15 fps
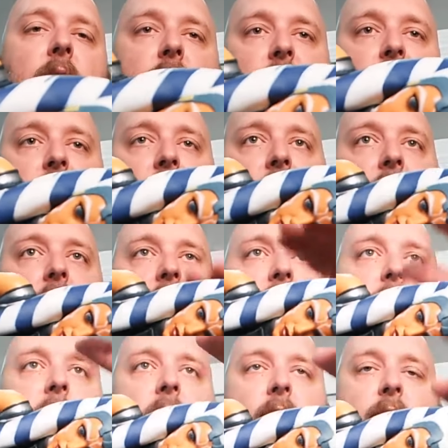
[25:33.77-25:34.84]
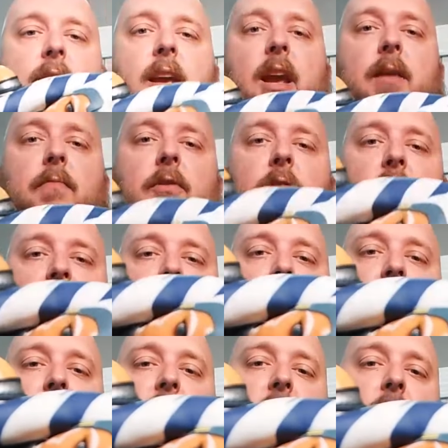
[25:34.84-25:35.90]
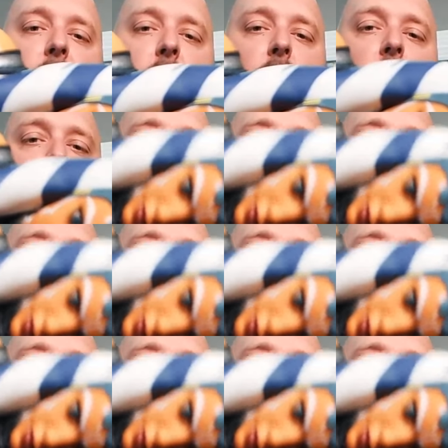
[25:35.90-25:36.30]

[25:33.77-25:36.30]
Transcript: stand for this camera that's on the table,